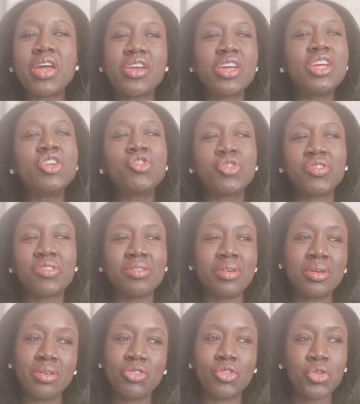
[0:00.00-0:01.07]
very
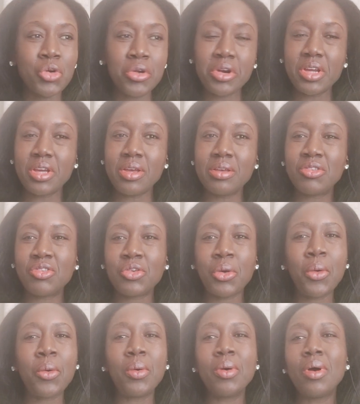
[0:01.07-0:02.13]
interesting story.
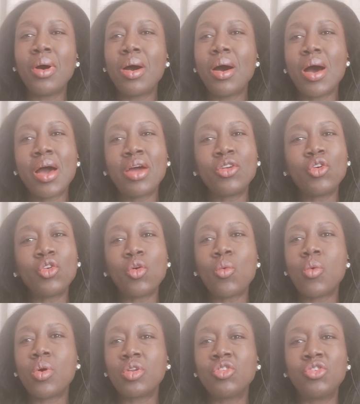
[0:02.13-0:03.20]
So I don't know
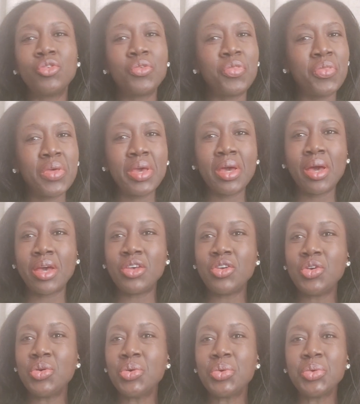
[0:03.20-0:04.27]
what you think. Are
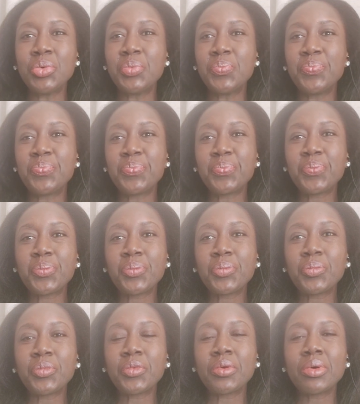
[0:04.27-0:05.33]
you
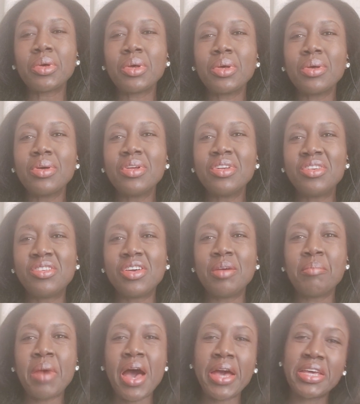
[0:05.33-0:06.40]

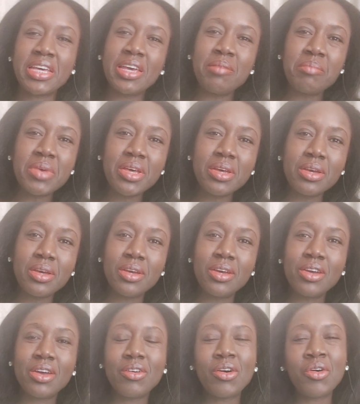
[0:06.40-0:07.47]
Team Hakimi
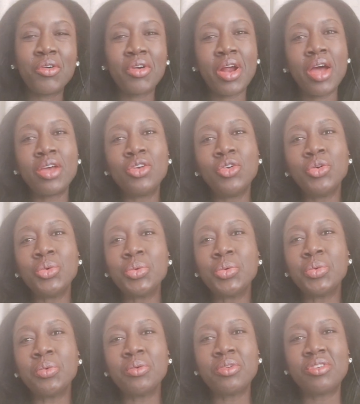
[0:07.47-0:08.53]
or are
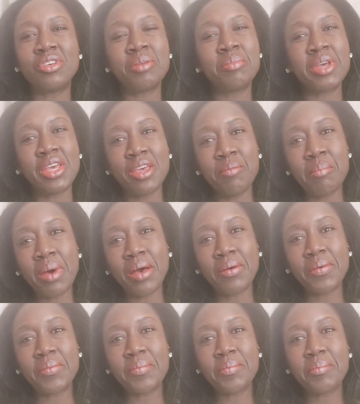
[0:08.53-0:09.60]
you Team
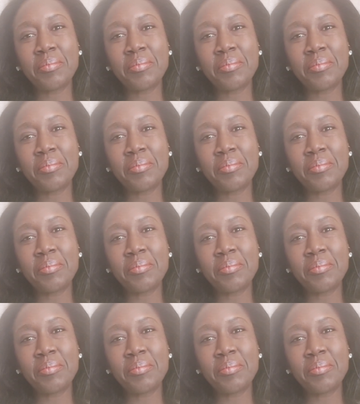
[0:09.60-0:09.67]
Hiba?